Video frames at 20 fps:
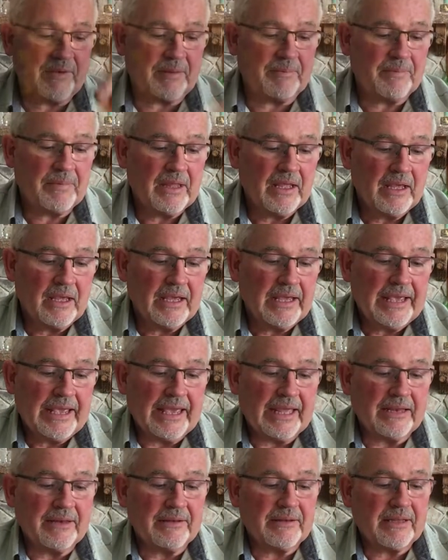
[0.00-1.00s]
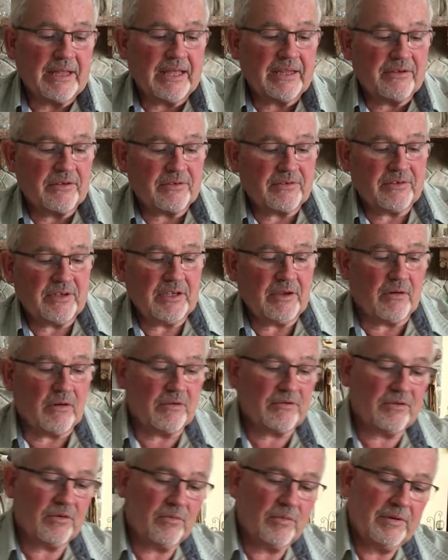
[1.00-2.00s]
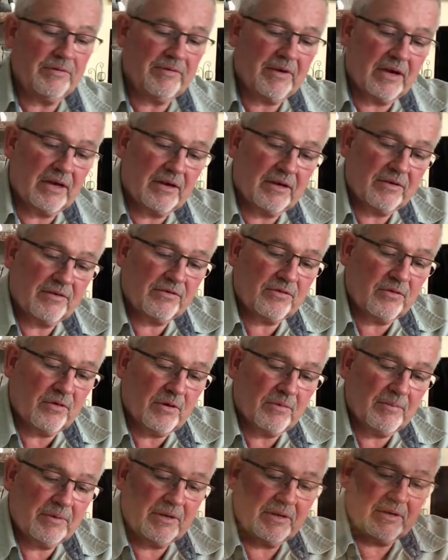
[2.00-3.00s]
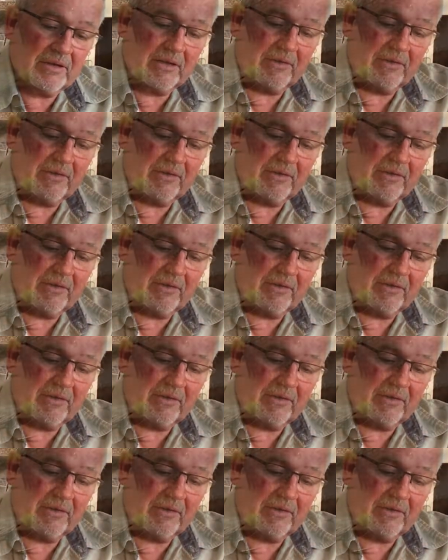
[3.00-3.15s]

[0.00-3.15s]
it. And you'll see also we've got an assortment